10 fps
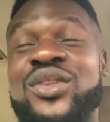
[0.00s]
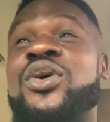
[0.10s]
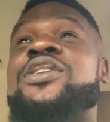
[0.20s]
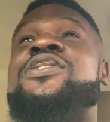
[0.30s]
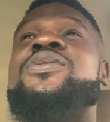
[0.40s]
you know,
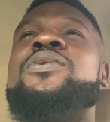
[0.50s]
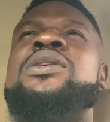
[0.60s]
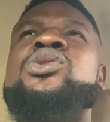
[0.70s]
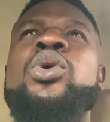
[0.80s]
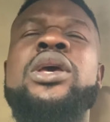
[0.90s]
it's
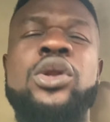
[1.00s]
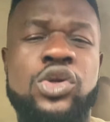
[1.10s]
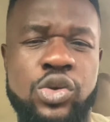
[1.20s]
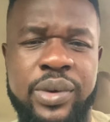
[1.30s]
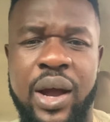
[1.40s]
it's okay
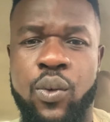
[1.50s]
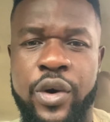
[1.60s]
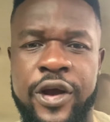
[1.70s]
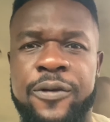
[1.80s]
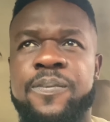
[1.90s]
not to be
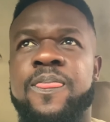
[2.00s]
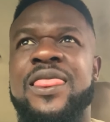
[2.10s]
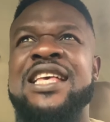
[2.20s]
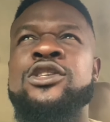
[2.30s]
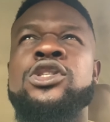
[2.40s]
aware.
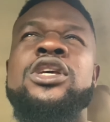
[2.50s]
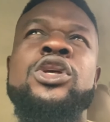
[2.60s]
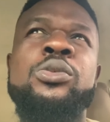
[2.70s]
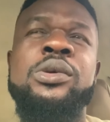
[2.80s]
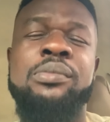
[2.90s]
It's okay
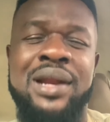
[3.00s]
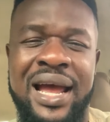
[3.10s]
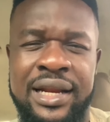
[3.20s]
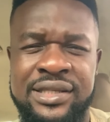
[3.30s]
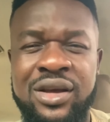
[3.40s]
to be
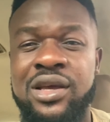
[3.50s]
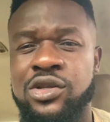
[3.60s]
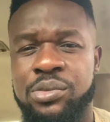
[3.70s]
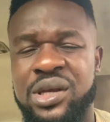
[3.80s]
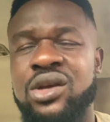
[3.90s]
blind. It's okay
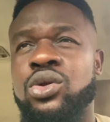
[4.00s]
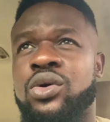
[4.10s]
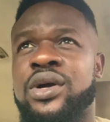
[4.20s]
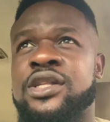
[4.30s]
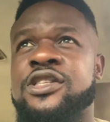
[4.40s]
to be
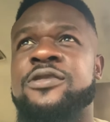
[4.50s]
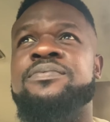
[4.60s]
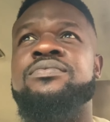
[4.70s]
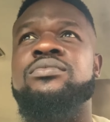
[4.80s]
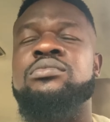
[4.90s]
ignorant.
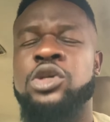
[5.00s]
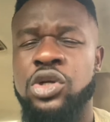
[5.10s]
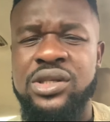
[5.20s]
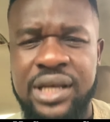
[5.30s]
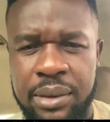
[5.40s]
But
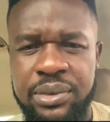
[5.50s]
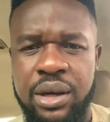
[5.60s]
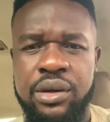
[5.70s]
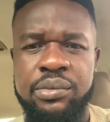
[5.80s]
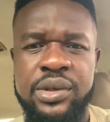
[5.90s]
just calm
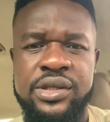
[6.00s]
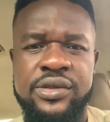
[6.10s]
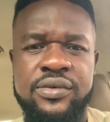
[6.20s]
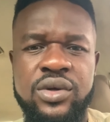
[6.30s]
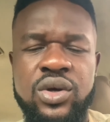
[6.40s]
down a
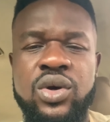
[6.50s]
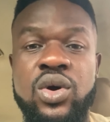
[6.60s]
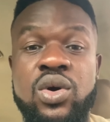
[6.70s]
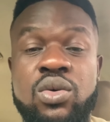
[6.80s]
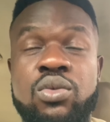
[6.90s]
bit.
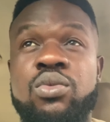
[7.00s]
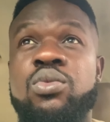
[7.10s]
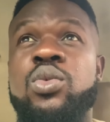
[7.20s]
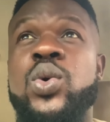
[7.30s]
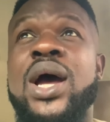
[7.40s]

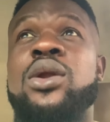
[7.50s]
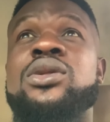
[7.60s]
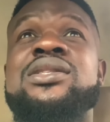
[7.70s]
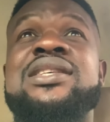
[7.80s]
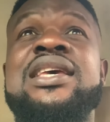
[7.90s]
We are
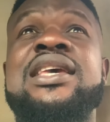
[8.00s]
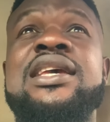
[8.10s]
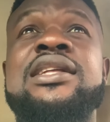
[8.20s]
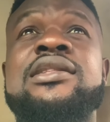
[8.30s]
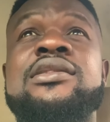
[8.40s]
not
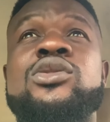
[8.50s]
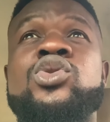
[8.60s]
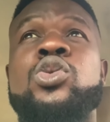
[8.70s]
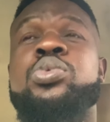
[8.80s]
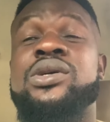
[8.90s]
taking
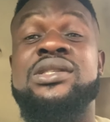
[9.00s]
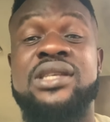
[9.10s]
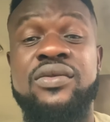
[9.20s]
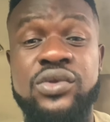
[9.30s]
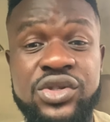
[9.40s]

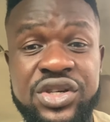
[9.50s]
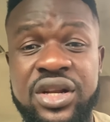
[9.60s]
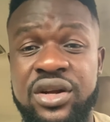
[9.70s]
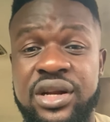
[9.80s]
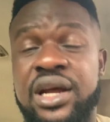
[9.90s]
2.7
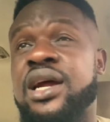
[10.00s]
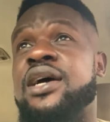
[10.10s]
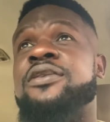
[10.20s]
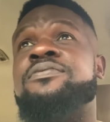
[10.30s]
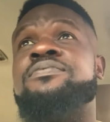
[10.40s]
trillion naira